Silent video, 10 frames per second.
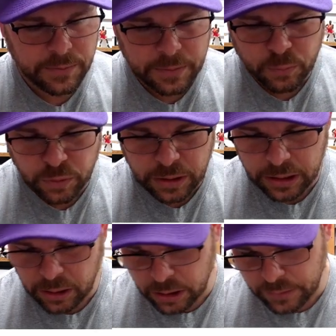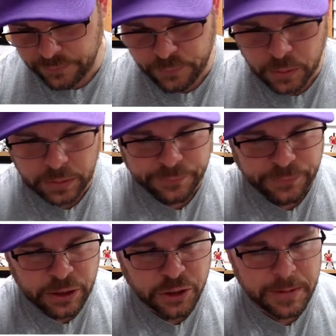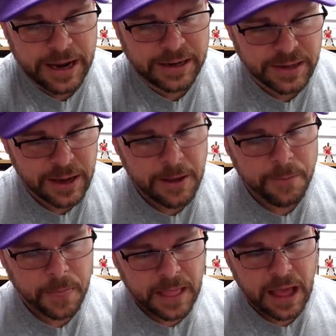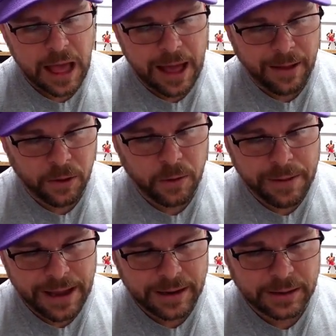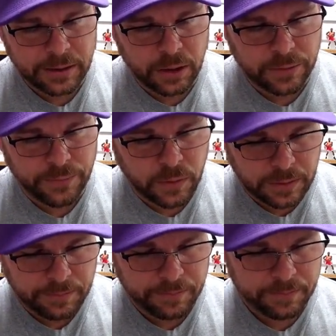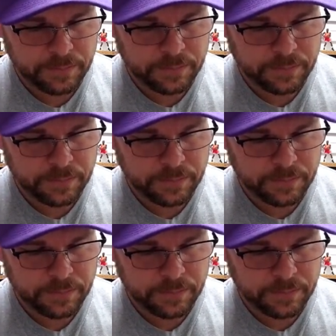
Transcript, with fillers: If I'm really looking for the French backs, I'll go back and look for them.